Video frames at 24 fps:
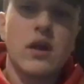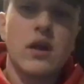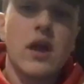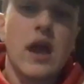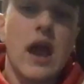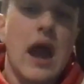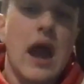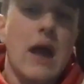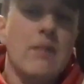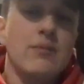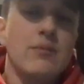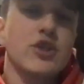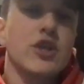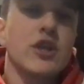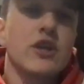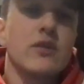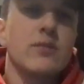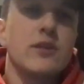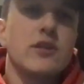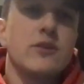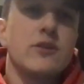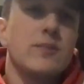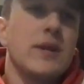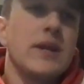I'm just going to
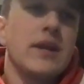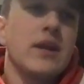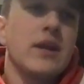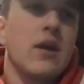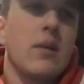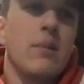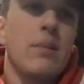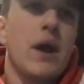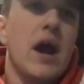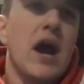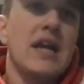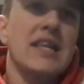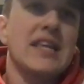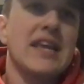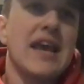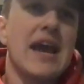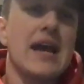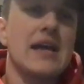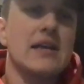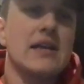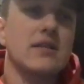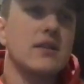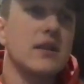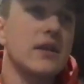be speaking on
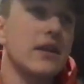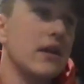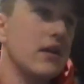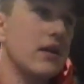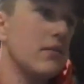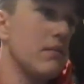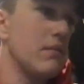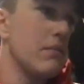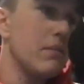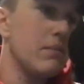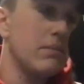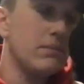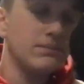podcasting and